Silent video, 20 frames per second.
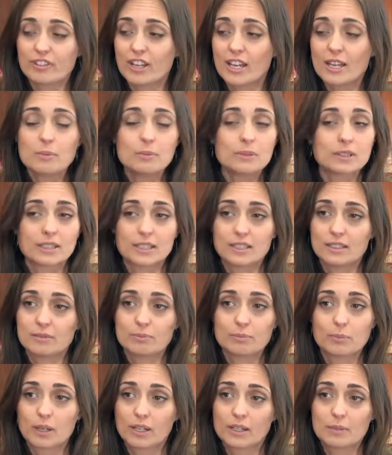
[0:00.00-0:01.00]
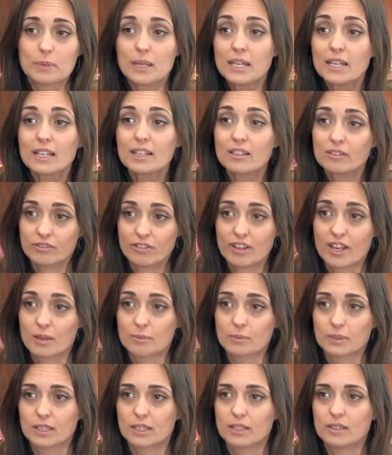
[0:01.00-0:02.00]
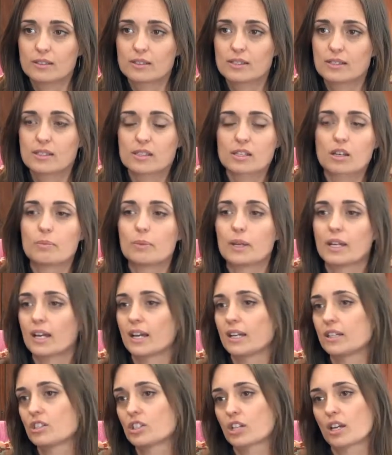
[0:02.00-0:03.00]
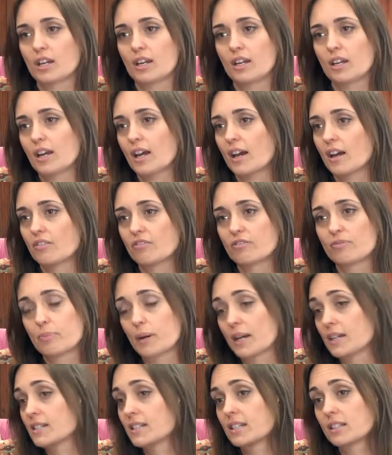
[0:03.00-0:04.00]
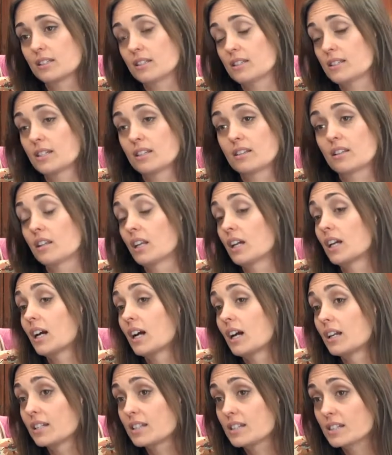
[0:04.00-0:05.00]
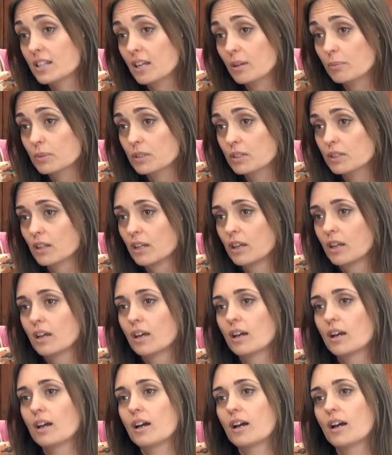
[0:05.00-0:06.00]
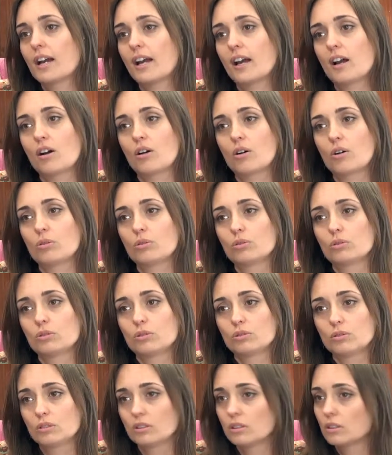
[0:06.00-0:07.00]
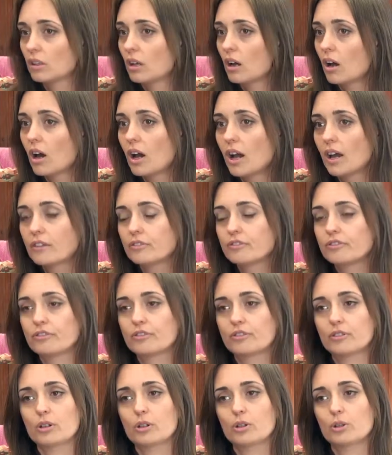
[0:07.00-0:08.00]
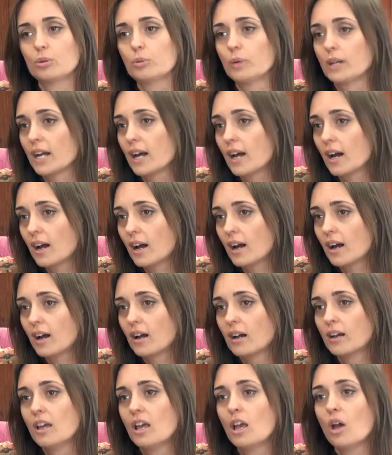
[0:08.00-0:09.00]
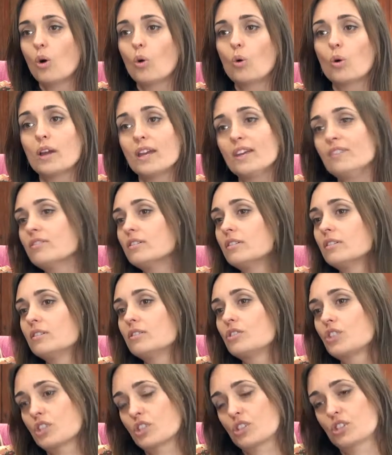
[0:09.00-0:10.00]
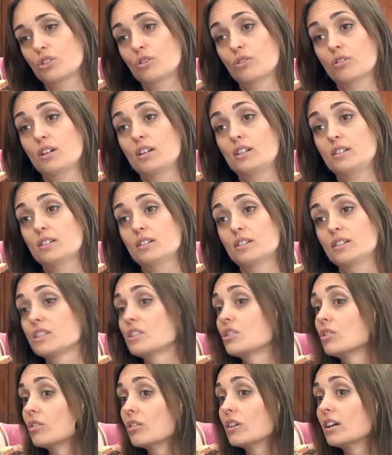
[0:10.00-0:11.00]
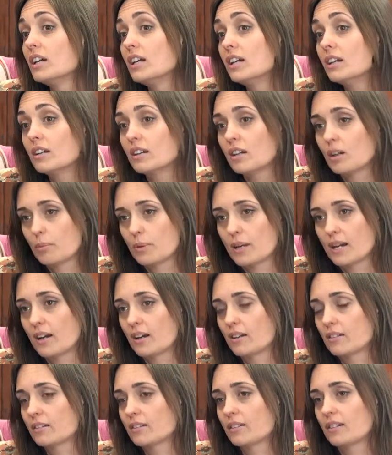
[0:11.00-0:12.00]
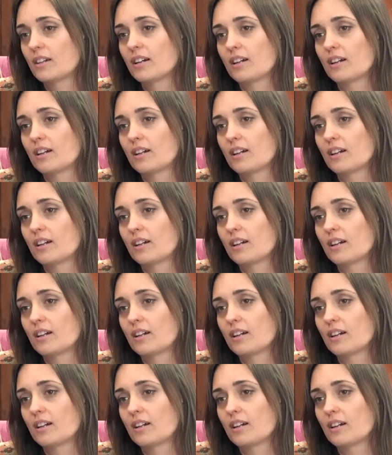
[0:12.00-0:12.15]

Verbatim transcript: family, my immediate family, since I met AJ, have basically said that they can't accept our life, who we are, or even just agree to disagree about